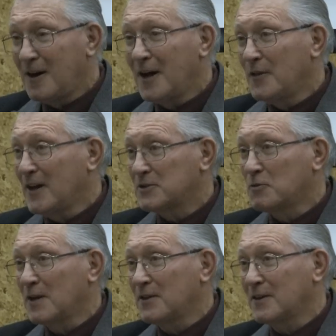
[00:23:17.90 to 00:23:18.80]
And that's
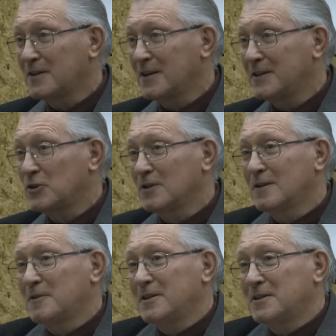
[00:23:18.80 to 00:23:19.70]
one thing that I told
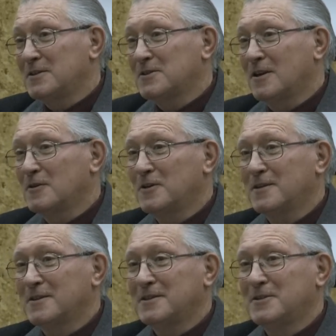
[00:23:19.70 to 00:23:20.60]
them right to start
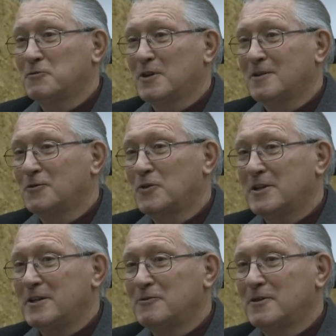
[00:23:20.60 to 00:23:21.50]
with. They said, well,
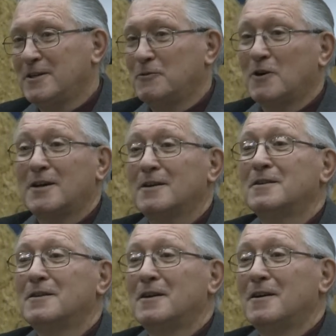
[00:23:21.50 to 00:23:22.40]
what do you really want?
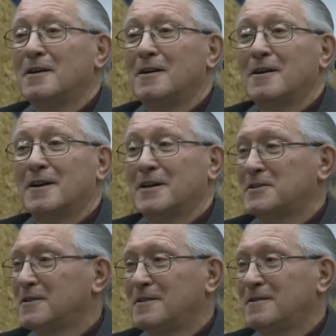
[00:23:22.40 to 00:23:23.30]
And I
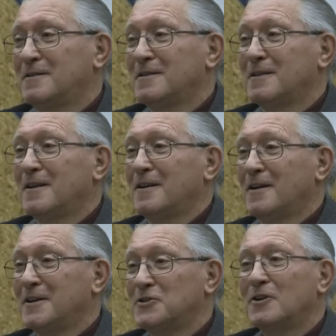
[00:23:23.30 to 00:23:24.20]
said,
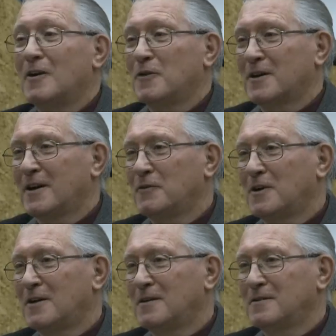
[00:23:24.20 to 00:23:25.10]
it's not what I
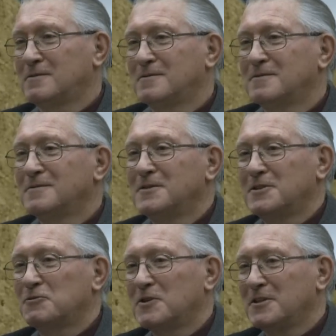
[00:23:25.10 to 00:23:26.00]
want.
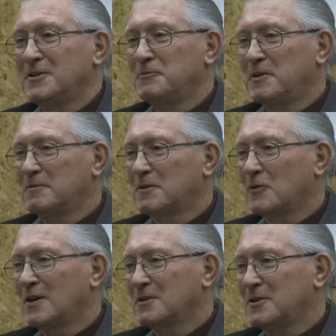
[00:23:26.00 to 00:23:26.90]
It's what your people
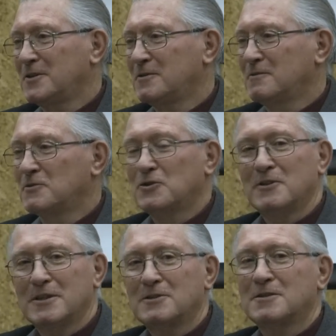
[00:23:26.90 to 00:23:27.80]
want to do. So
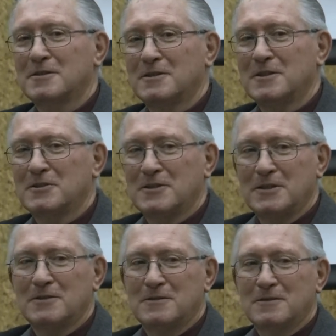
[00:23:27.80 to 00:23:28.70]
this
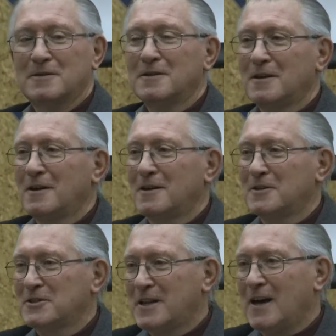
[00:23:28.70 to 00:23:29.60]
is
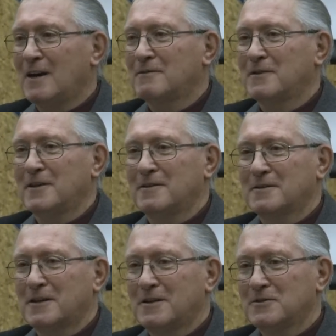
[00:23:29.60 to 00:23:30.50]
our staff and the
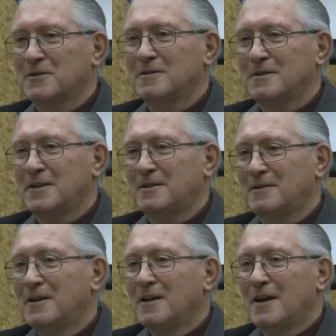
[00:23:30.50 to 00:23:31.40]
council
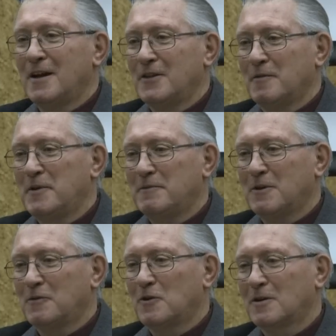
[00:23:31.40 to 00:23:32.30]
and the
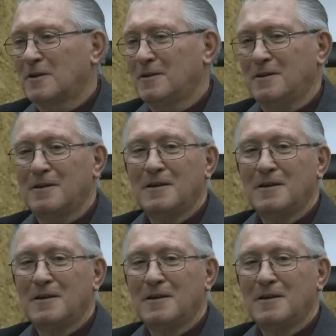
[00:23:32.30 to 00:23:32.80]
people working